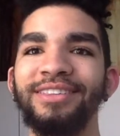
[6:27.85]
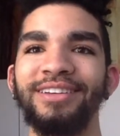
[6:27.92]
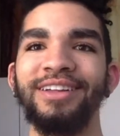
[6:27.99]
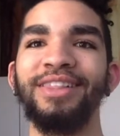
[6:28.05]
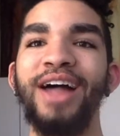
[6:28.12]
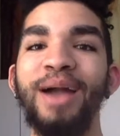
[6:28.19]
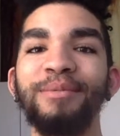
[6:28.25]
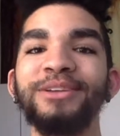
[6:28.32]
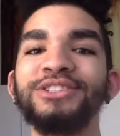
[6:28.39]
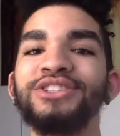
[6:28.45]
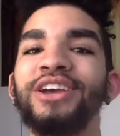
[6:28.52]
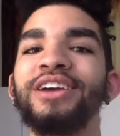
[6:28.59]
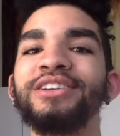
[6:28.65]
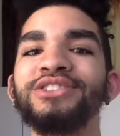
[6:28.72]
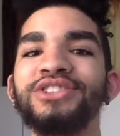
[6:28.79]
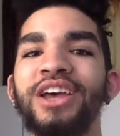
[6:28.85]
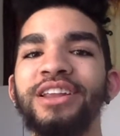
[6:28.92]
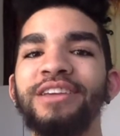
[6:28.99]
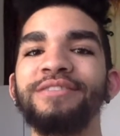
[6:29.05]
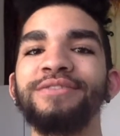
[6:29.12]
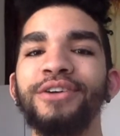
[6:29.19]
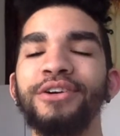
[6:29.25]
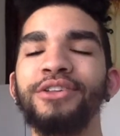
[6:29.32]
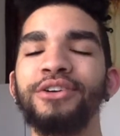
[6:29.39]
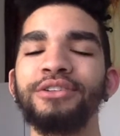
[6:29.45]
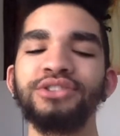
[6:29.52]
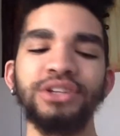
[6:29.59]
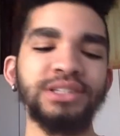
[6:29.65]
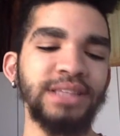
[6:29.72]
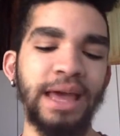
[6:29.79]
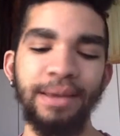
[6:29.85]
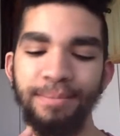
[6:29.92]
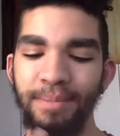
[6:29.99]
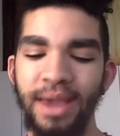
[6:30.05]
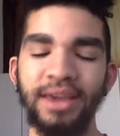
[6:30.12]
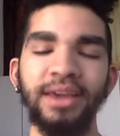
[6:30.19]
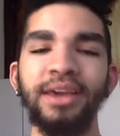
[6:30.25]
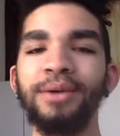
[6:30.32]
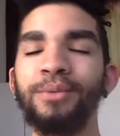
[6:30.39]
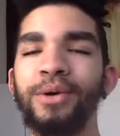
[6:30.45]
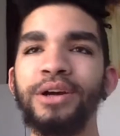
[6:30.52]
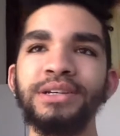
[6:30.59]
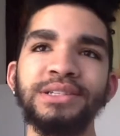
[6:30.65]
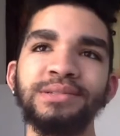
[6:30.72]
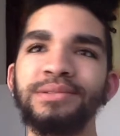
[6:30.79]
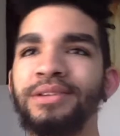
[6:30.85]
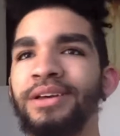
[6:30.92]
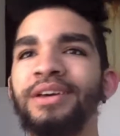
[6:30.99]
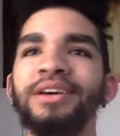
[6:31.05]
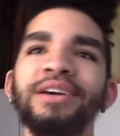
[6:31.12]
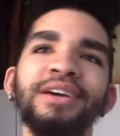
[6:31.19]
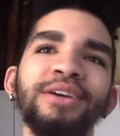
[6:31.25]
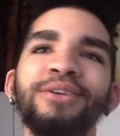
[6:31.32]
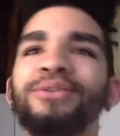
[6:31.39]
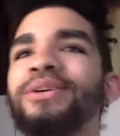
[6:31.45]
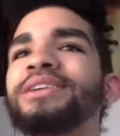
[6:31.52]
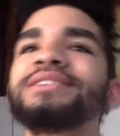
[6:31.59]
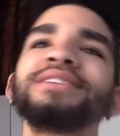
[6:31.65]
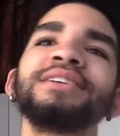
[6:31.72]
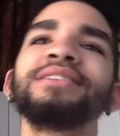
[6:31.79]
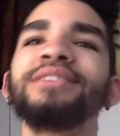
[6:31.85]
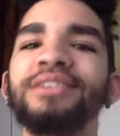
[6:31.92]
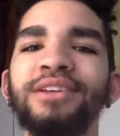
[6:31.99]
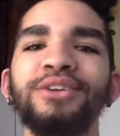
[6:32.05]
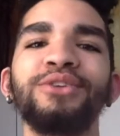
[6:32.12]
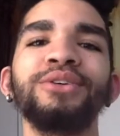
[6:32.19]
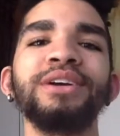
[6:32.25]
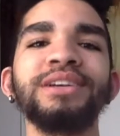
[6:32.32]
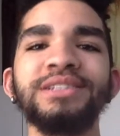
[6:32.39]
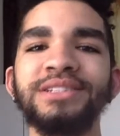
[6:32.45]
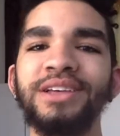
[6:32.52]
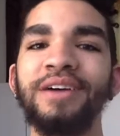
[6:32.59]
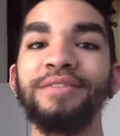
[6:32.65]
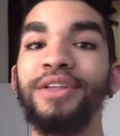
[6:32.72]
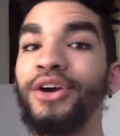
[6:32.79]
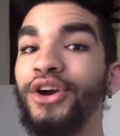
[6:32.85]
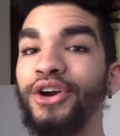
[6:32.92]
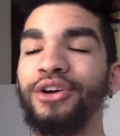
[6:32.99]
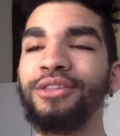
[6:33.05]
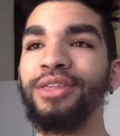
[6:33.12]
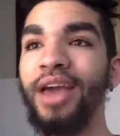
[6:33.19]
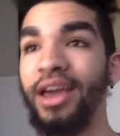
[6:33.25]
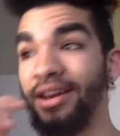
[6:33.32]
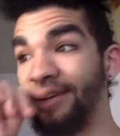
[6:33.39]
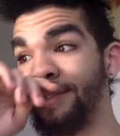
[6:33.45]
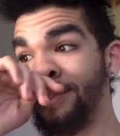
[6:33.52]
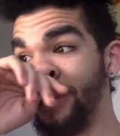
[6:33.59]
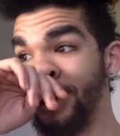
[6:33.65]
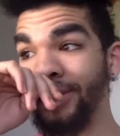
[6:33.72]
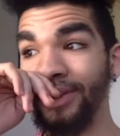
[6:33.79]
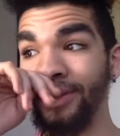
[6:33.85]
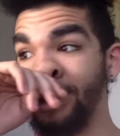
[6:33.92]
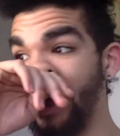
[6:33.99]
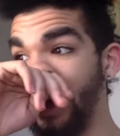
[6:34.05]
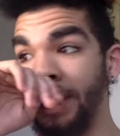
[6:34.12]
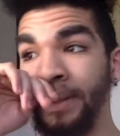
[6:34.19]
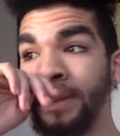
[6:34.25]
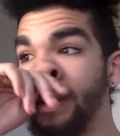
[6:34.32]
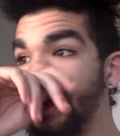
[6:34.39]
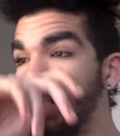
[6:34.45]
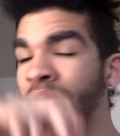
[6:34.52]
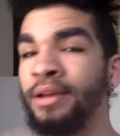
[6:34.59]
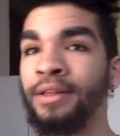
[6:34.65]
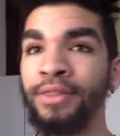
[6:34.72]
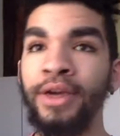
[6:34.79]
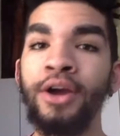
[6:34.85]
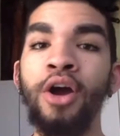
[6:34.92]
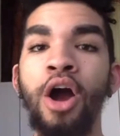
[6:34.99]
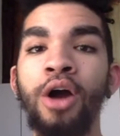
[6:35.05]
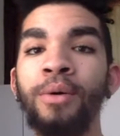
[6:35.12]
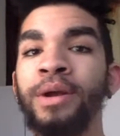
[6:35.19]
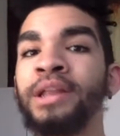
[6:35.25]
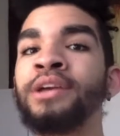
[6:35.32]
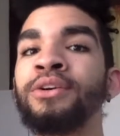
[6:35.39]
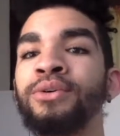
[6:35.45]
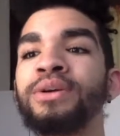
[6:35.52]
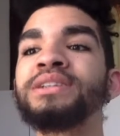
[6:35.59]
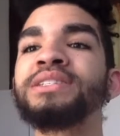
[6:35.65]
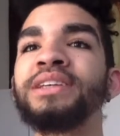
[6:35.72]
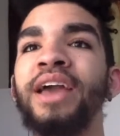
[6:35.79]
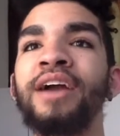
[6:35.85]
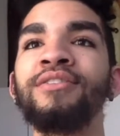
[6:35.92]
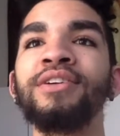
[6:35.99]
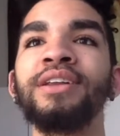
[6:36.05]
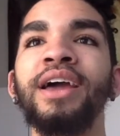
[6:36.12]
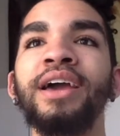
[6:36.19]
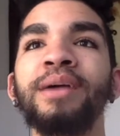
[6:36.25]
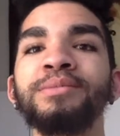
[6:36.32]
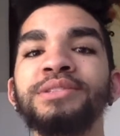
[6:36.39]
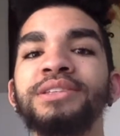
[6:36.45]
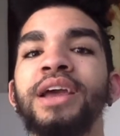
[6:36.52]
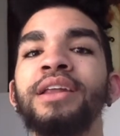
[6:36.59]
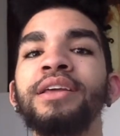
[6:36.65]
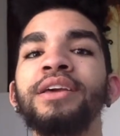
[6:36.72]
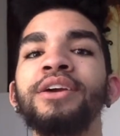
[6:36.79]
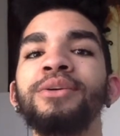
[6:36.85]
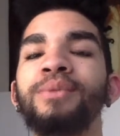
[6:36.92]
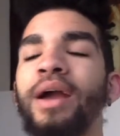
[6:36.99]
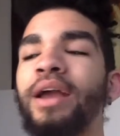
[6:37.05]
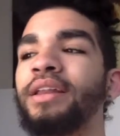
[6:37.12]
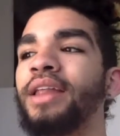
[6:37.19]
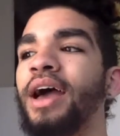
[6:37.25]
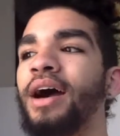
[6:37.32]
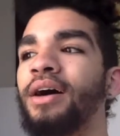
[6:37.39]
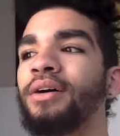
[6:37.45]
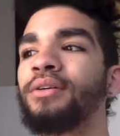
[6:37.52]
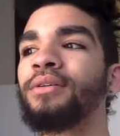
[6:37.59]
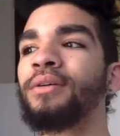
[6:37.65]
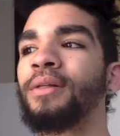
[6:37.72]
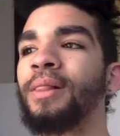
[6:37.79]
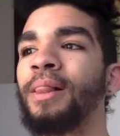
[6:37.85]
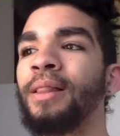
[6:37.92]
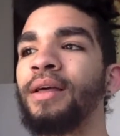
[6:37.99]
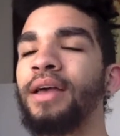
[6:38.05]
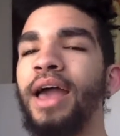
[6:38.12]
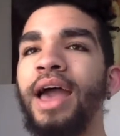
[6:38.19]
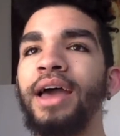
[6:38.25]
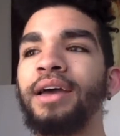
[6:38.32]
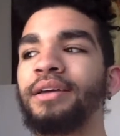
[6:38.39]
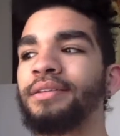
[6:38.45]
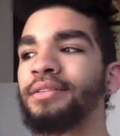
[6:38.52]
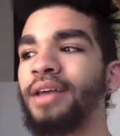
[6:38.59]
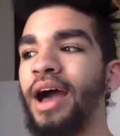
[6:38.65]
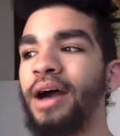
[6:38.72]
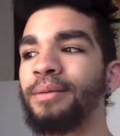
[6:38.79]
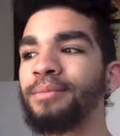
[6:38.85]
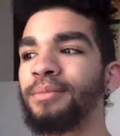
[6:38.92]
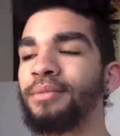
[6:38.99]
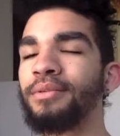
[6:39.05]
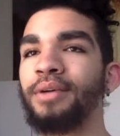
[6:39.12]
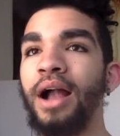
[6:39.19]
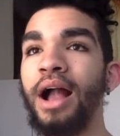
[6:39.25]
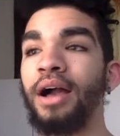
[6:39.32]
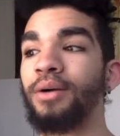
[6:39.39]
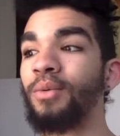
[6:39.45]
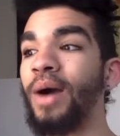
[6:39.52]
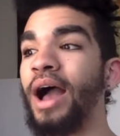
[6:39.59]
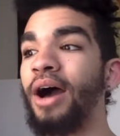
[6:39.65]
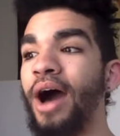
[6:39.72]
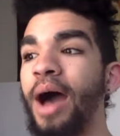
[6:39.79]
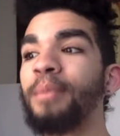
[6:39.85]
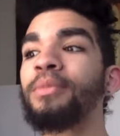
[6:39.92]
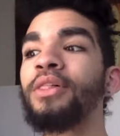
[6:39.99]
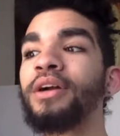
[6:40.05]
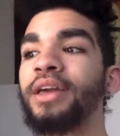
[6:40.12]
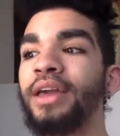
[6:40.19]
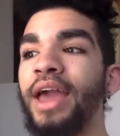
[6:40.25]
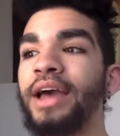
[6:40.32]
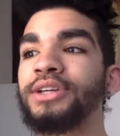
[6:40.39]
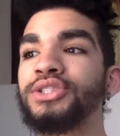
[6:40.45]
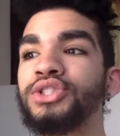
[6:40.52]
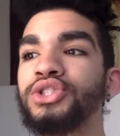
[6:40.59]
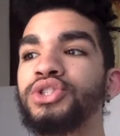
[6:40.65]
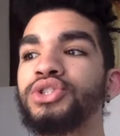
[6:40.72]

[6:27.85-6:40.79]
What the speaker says: climate change any further, just like making it worse, increasing the degrees of the earth any further than they're already increasing every day. I'm standing here right now and I'm looking at